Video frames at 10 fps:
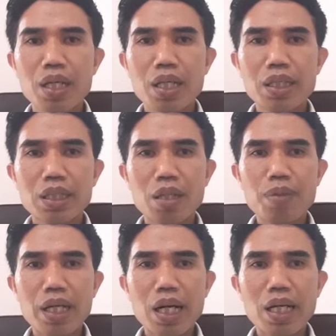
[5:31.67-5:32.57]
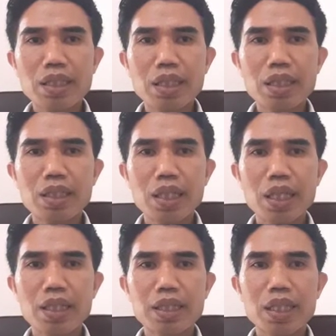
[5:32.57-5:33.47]
Discriminant analysis
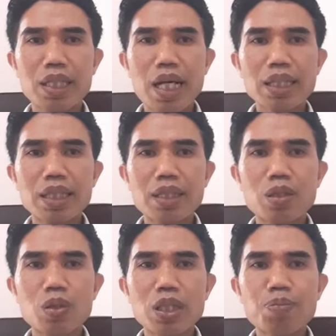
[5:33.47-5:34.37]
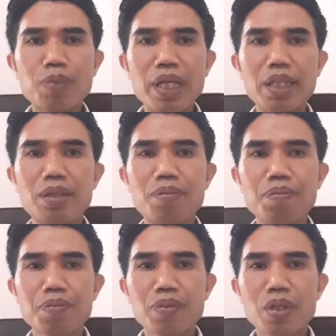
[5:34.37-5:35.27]
is conducted to explain
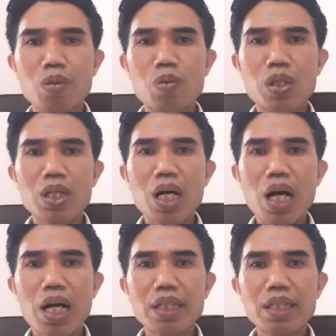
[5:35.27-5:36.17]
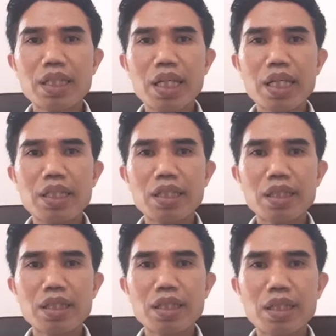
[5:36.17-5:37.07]
what are the key
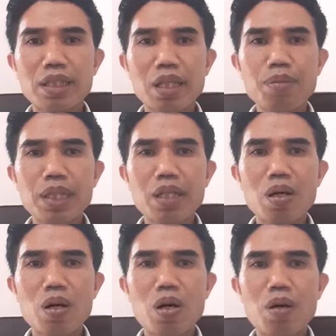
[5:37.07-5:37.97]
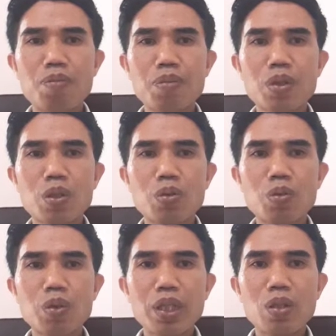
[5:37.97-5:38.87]
determinants of growth
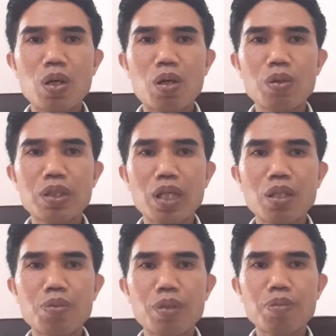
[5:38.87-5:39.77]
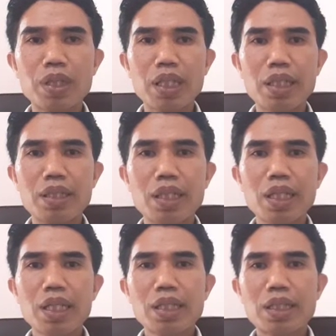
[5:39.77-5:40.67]
with or without development in
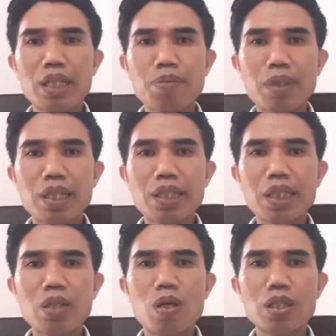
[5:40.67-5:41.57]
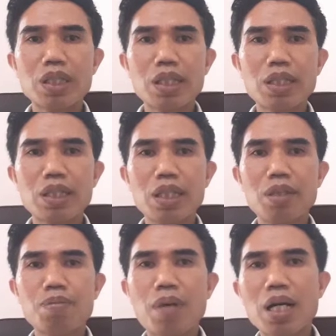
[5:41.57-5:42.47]
7 districts or cities
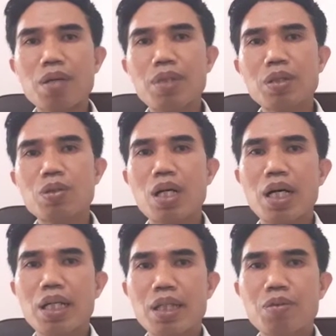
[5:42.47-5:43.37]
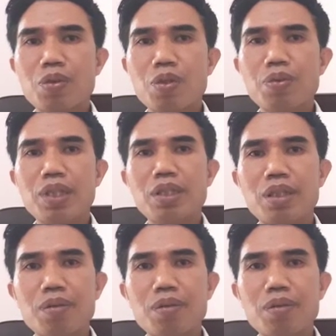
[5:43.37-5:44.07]
in Bangka Belitung Island province.